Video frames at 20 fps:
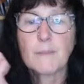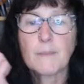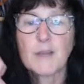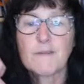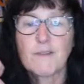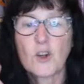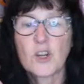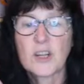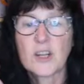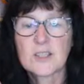
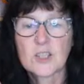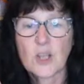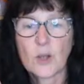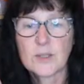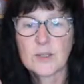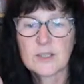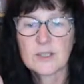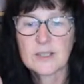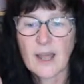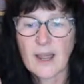Fungus,
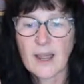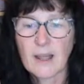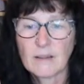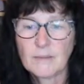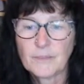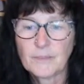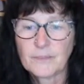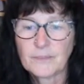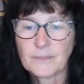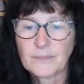Tones on
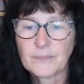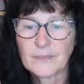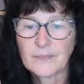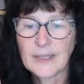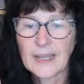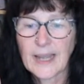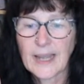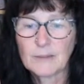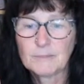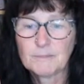Tail.
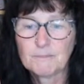Yeah.